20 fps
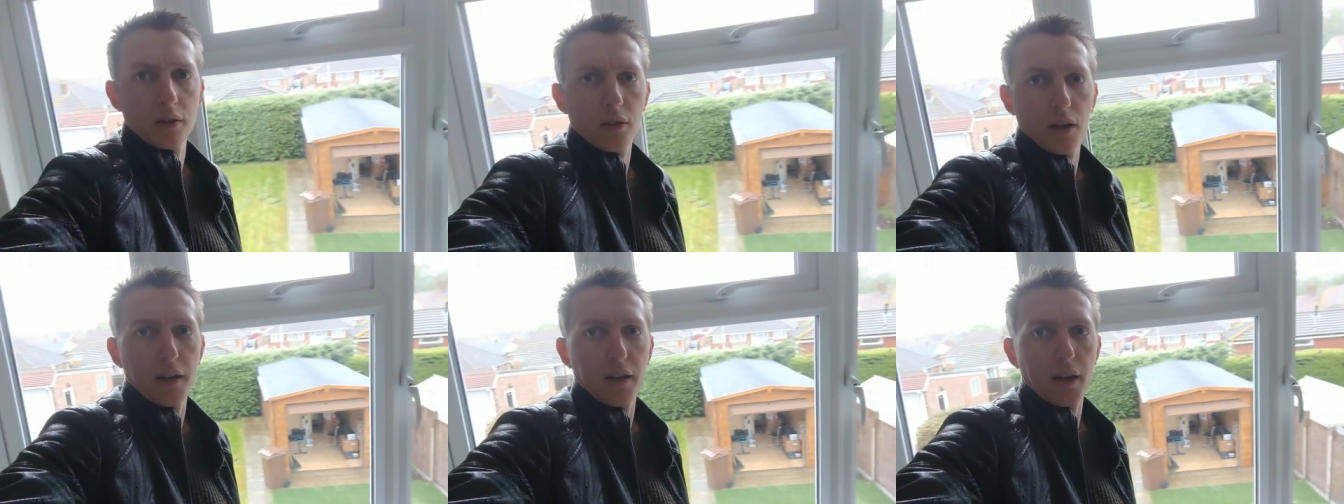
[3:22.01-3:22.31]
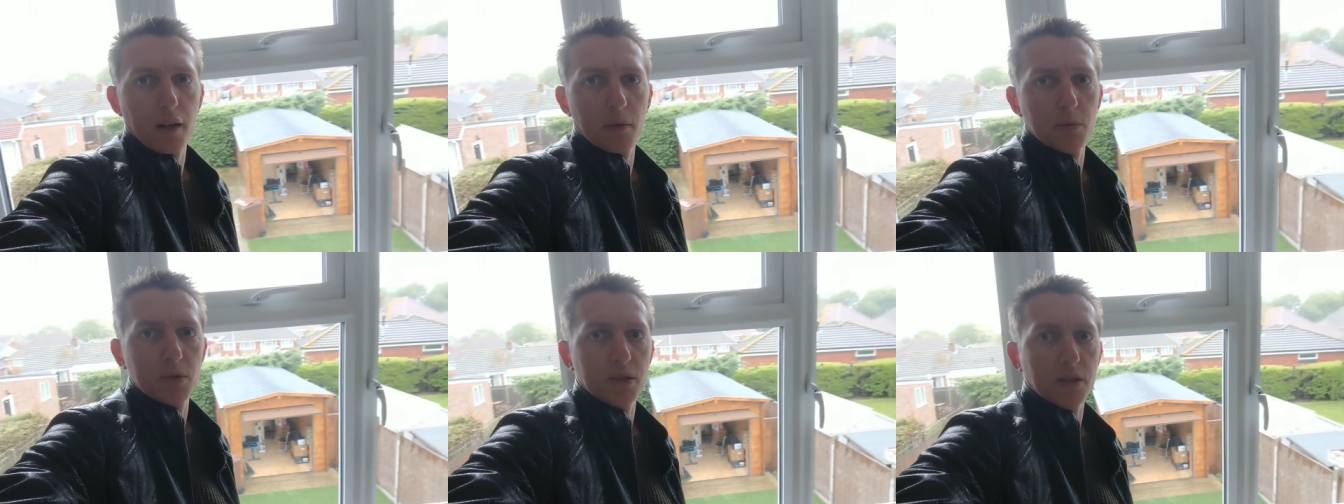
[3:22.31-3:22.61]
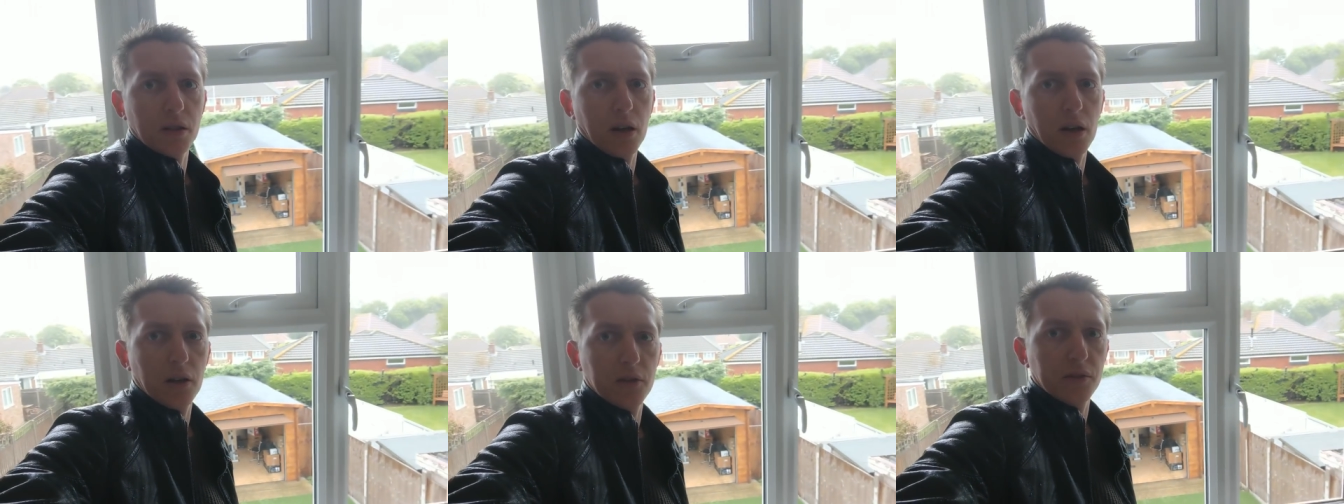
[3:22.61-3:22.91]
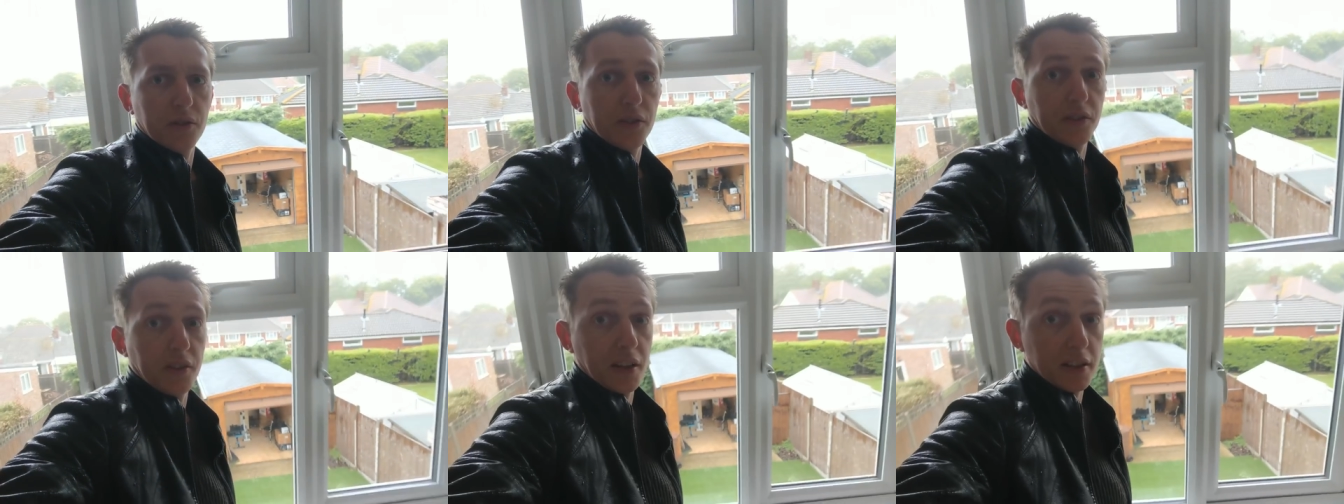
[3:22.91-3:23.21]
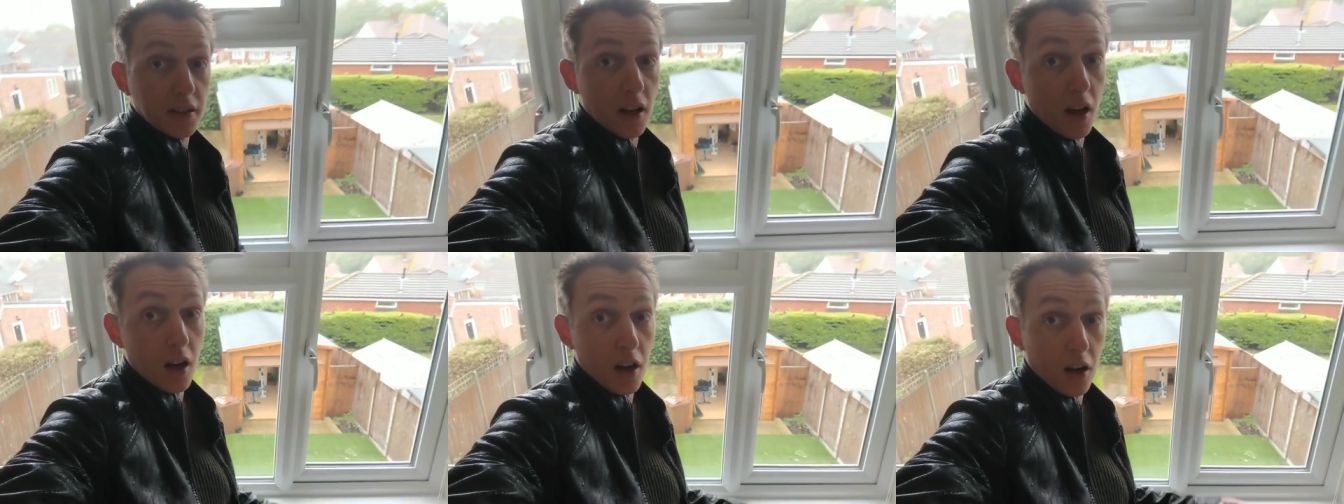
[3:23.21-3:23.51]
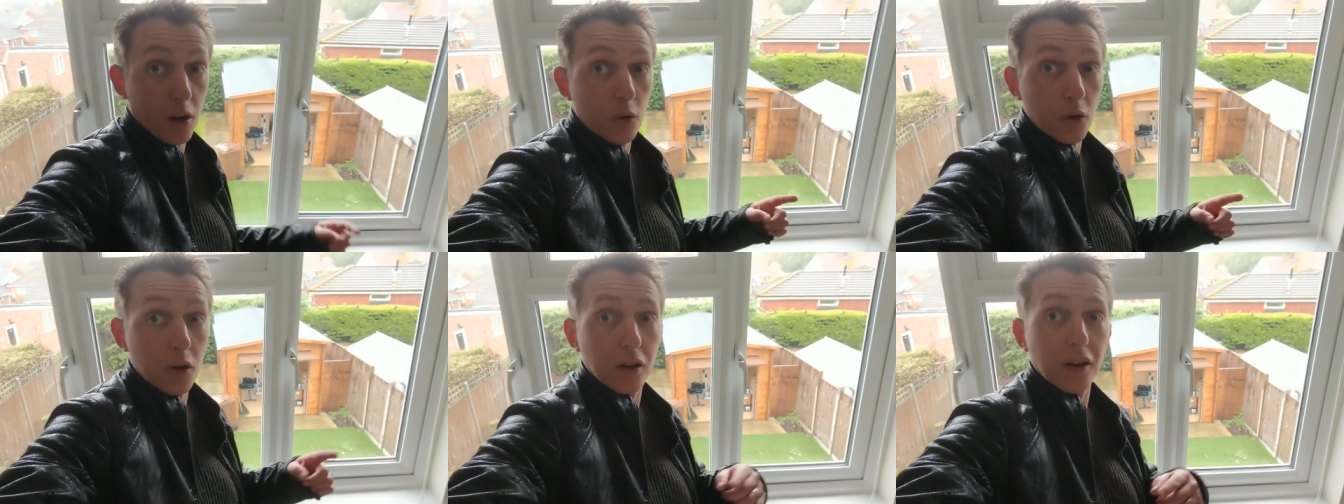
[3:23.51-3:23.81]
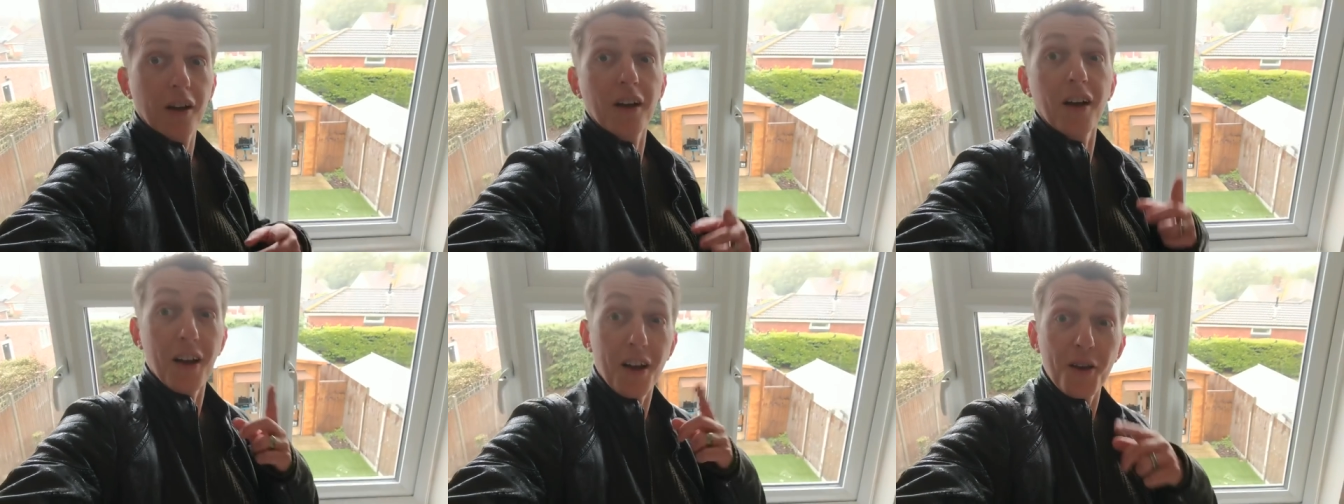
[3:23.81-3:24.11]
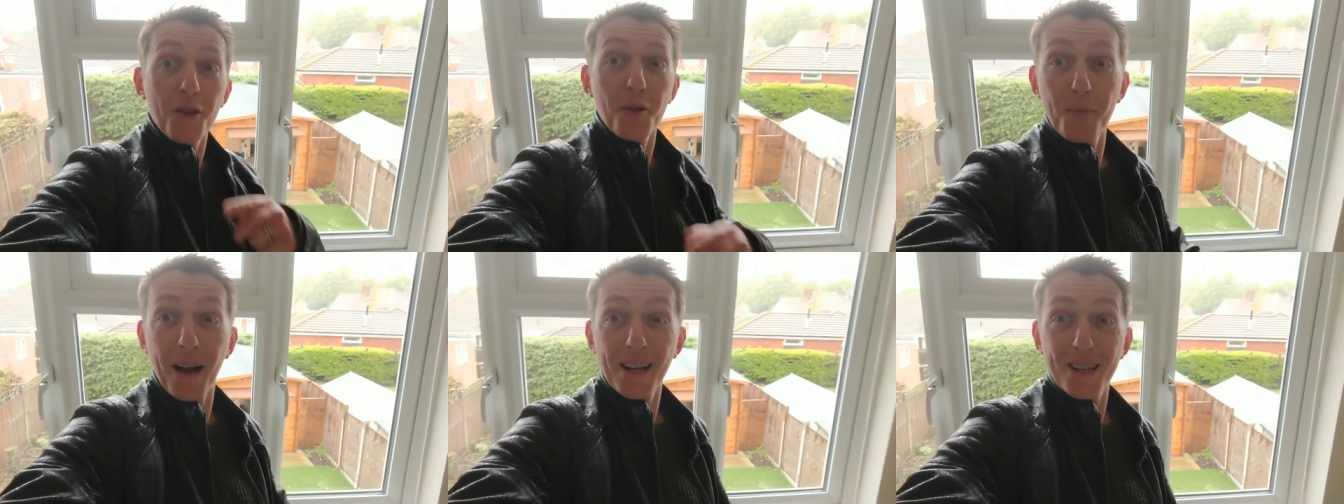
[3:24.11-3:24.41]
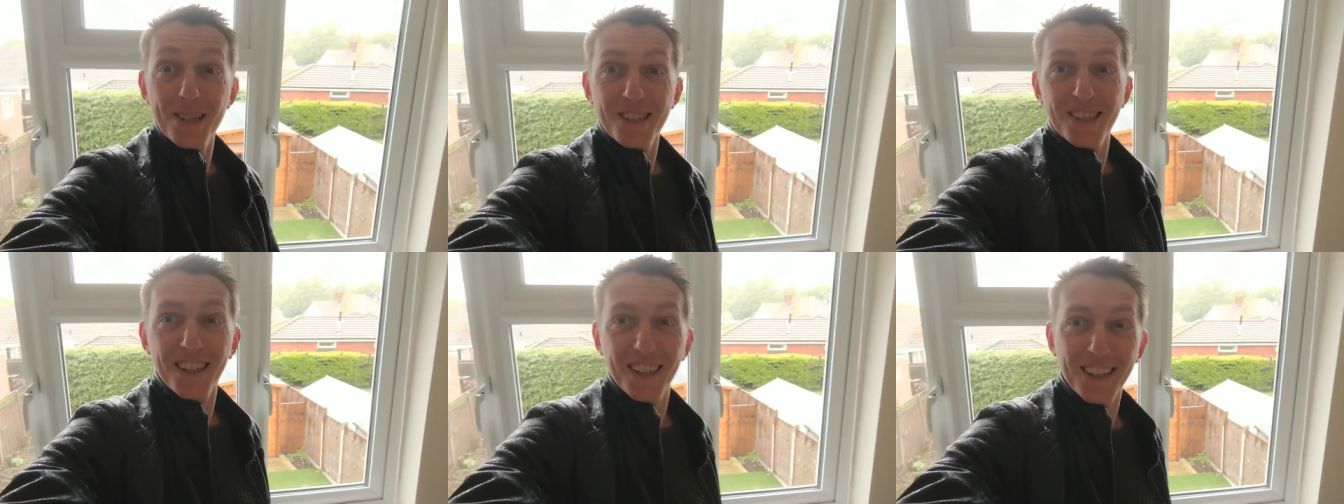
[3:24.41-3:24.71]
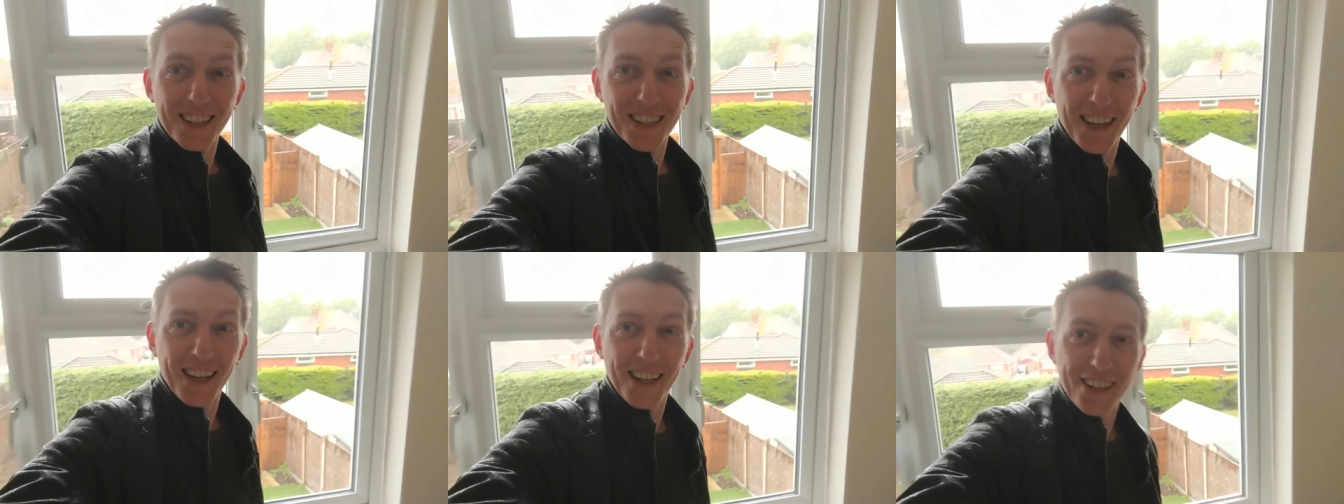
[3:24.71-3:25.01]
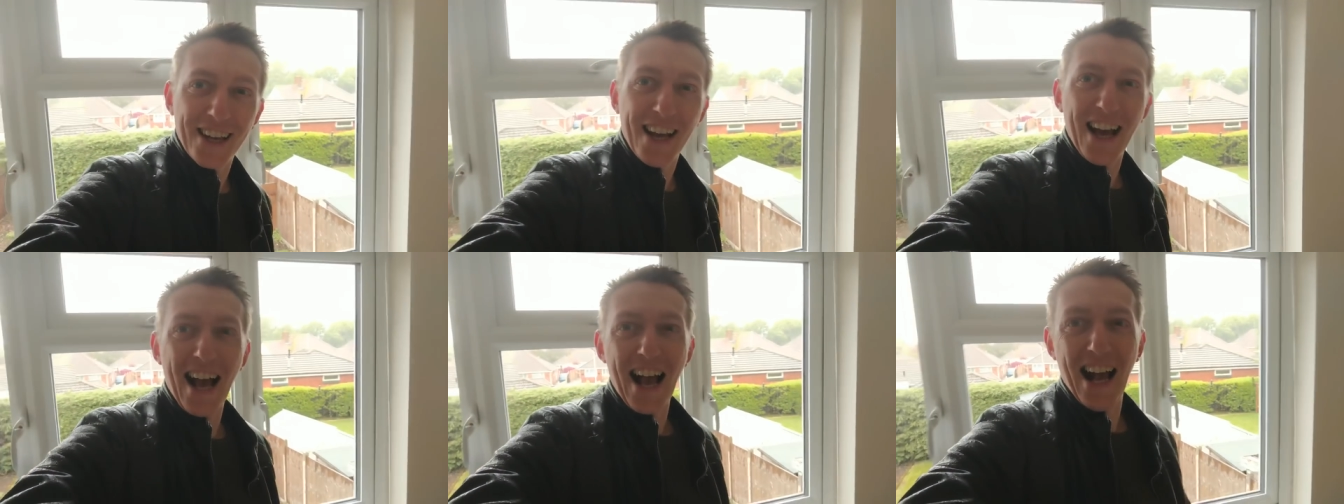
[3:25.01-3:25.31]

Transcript: like neighbours' gardens and things. Oh look, the man shed again.